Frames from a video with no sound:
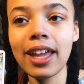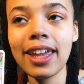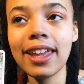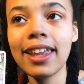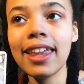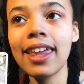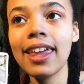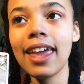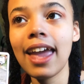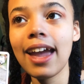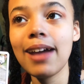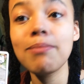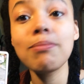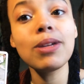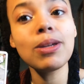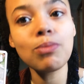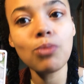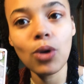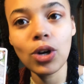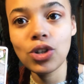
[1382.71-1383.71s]
it can
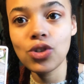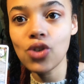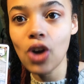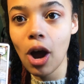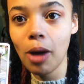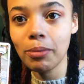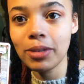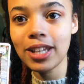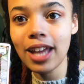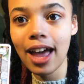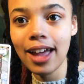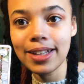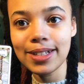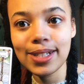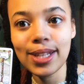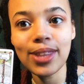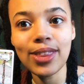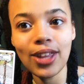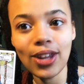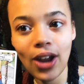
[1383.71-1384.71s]
be more
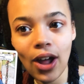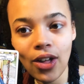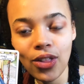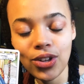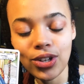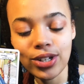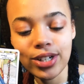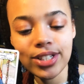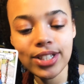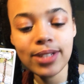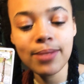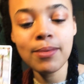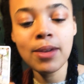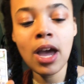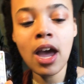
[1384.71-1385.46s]
traumatizing than others.